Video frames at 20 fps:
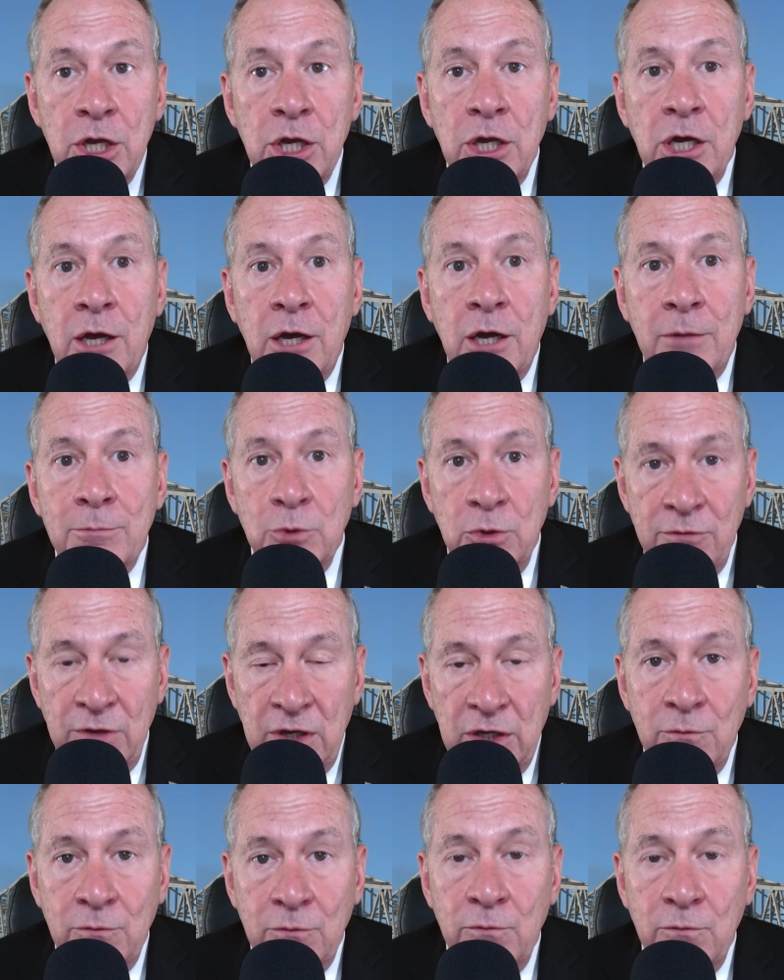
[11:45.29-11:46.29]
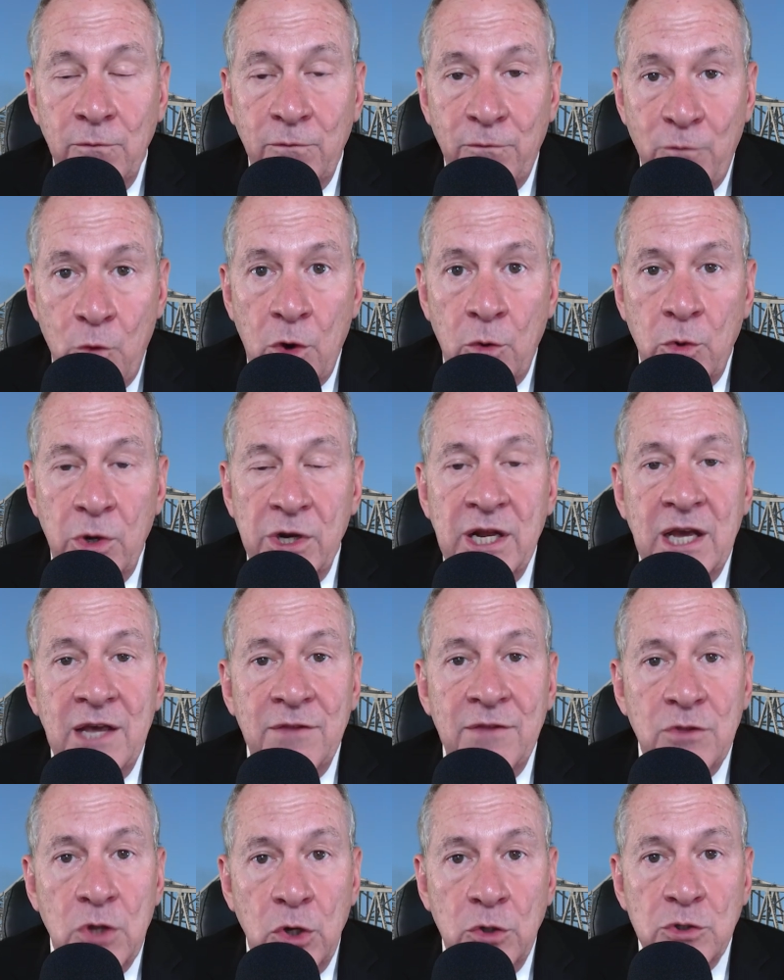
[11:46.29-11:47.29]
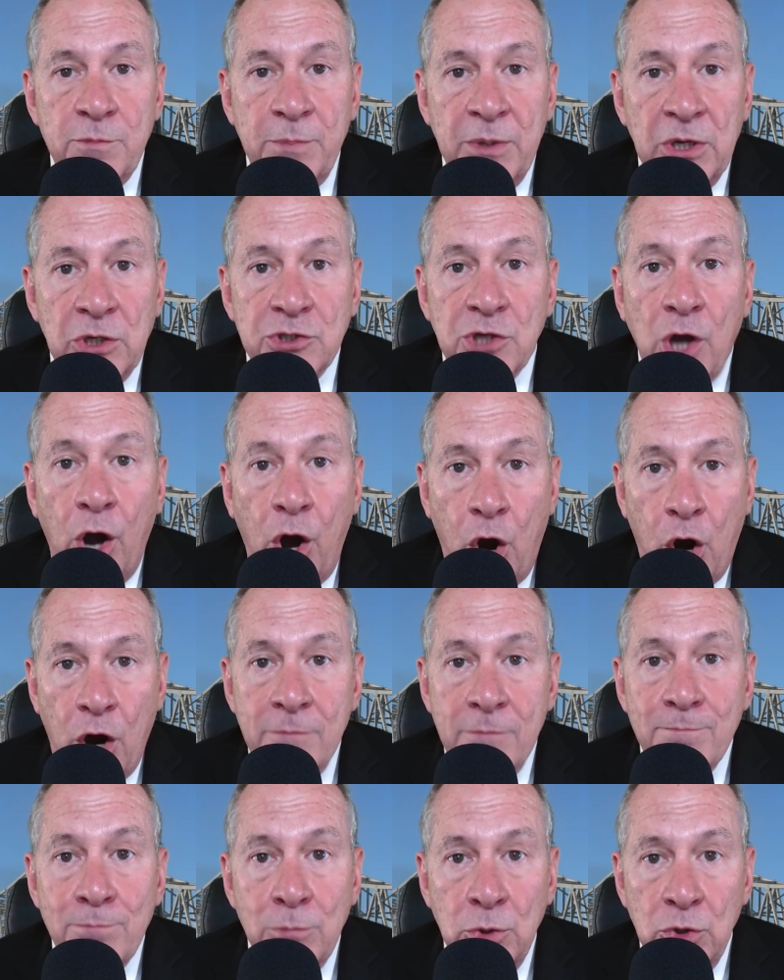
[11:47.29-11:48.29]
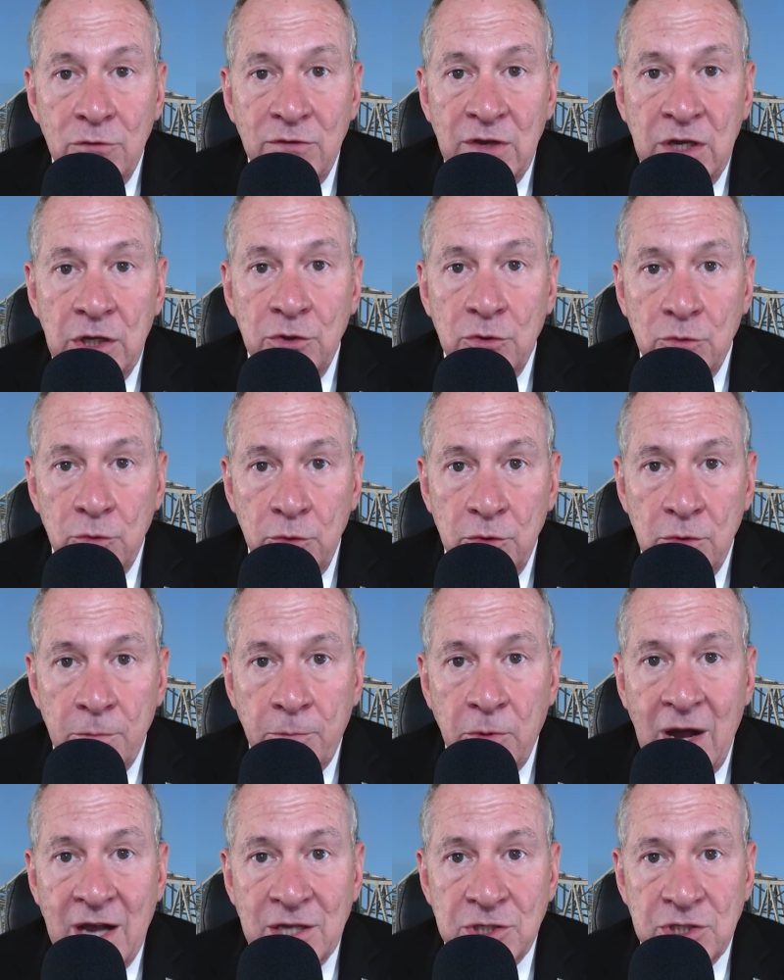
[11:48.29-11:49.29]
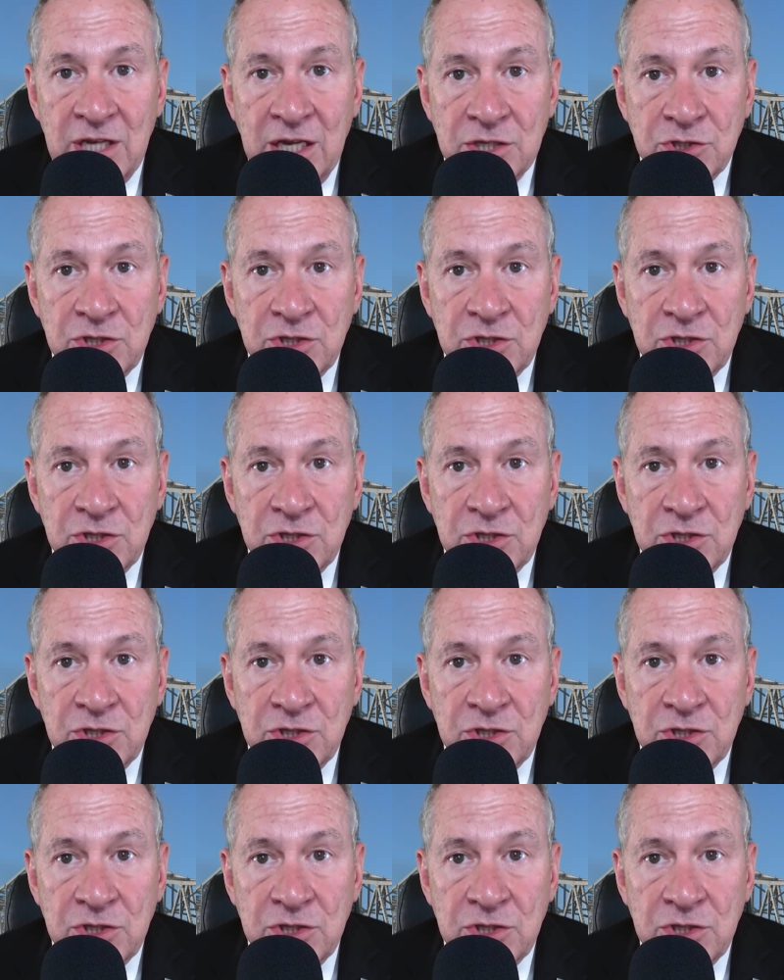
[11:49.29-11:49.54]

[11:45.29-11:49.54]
moving forward. And those bills are moving through the process.